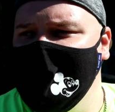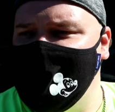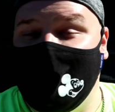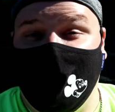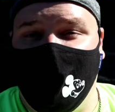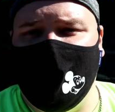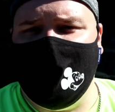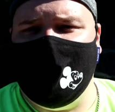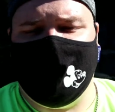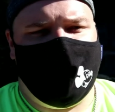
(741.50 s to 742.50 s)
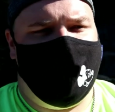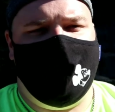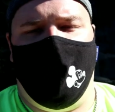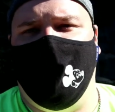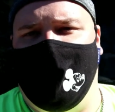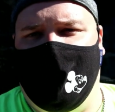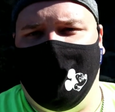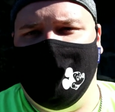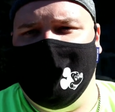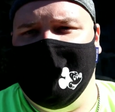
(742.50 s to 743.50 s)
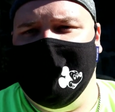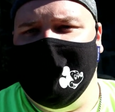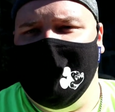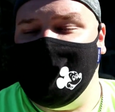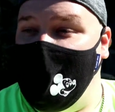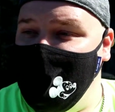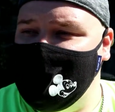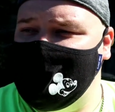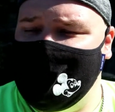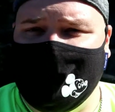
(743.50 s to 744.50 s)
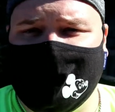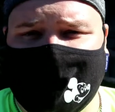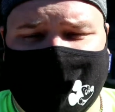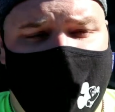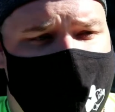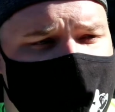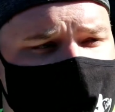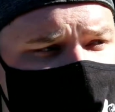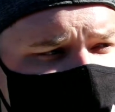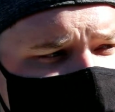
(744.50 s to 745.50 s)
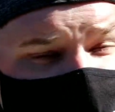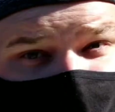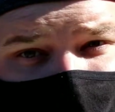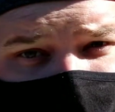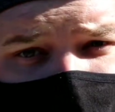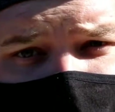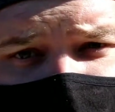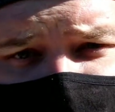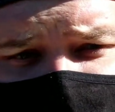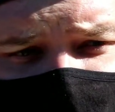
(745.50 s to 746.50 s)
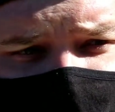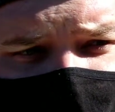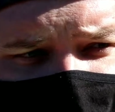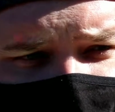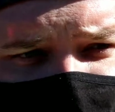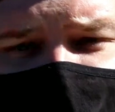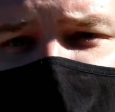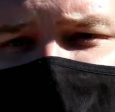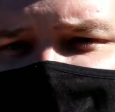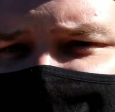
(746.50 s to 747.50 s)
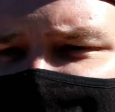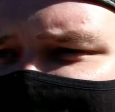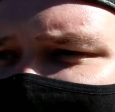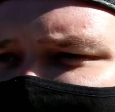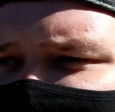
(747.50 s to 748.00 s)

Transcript: So about 40 minutes we've ridden all that. So I would still say, at least so far, the morning is the best time